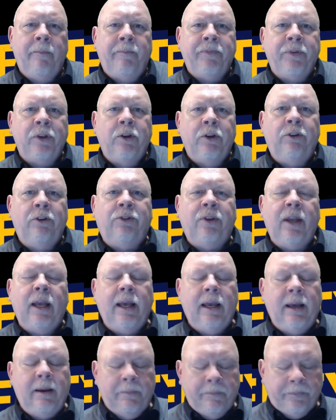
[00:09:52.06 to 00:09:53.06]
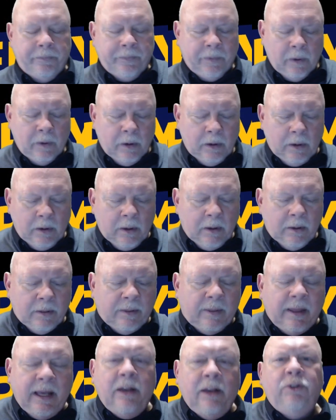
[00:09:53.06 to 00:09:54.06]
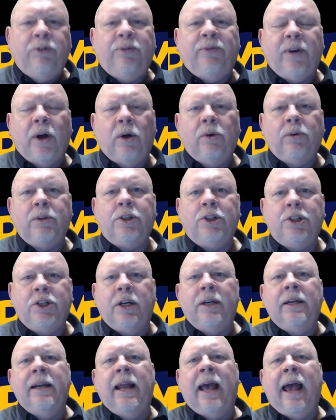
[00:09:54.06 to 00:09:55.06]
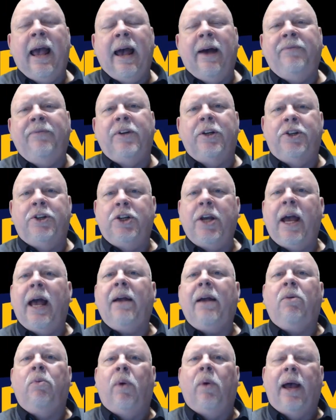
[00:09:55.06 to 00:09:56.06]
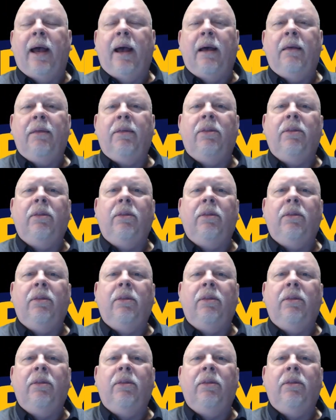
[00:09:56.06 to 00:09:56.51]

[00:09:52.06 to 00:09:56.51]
You see, these folks shouldn't have to check with